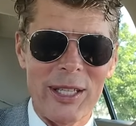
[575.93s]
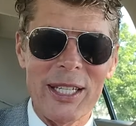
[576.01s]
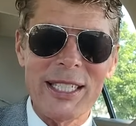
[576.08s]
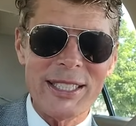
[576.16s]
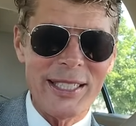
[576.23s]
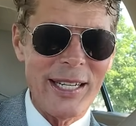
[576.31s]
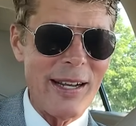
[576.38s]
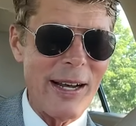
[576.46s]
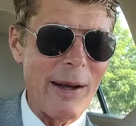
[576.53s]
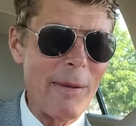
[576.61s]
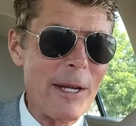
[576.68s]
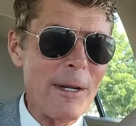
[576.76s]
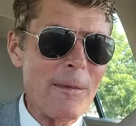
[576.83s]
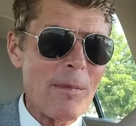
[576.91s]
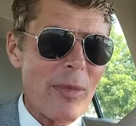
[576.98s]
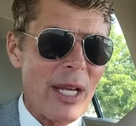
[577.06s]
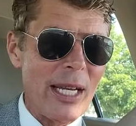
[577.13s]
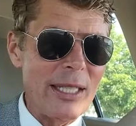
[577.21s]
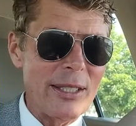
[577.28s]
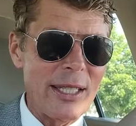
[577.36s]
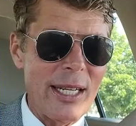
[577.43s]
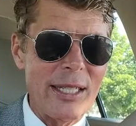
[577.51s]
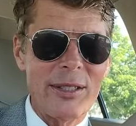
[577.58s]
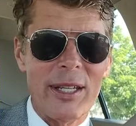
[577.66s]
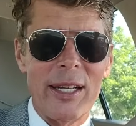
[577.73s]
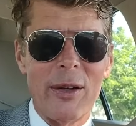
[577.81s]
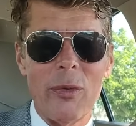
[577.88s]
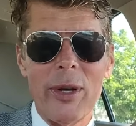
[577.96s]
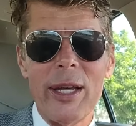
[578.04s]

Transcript: Listen up. He says that uh,